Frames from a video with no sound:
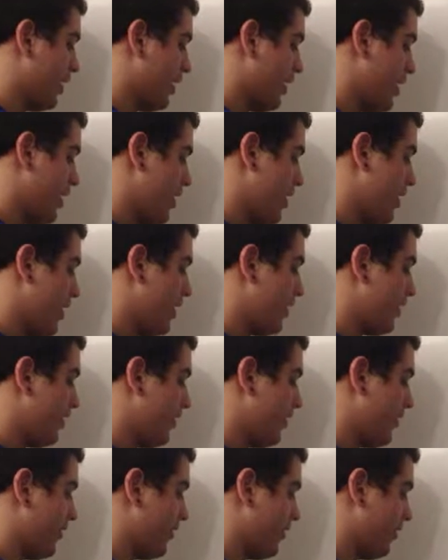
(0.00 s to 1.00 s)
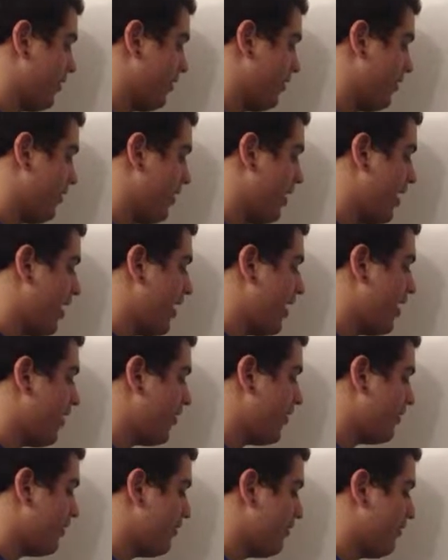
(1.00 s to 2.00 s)
This is a
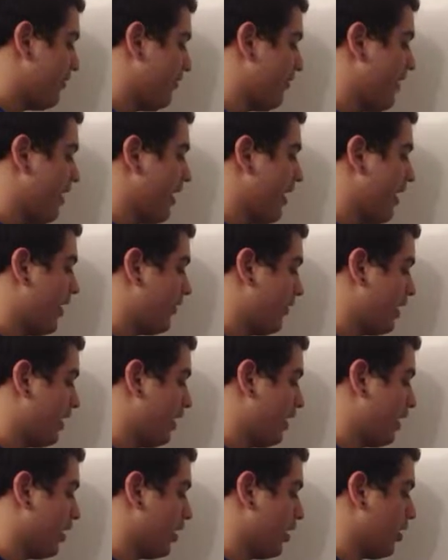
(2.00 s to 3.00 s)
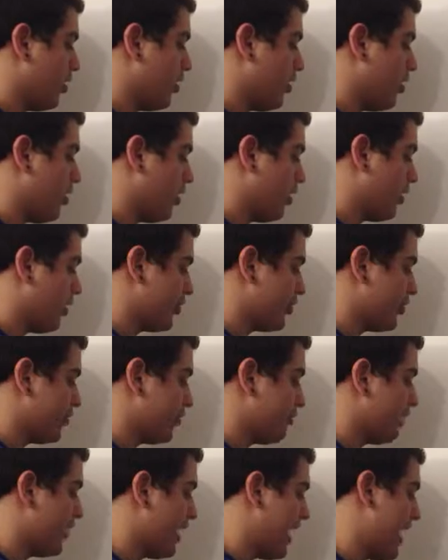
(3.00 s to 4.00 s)
very, very large
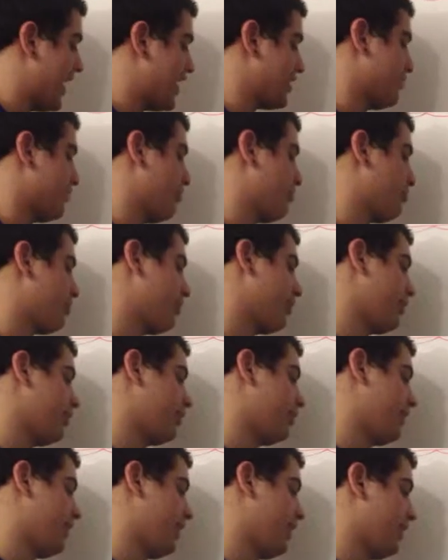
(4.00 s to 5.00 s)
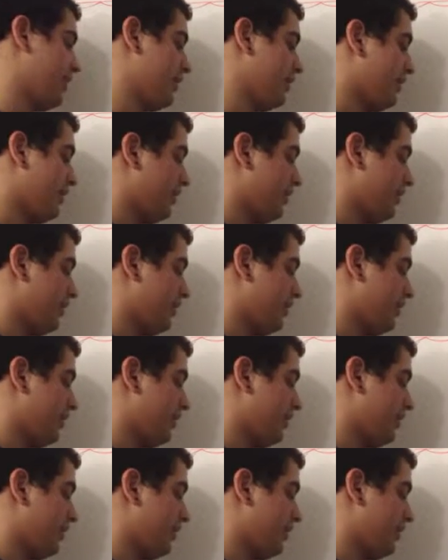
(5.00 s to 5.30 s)
plasma protein.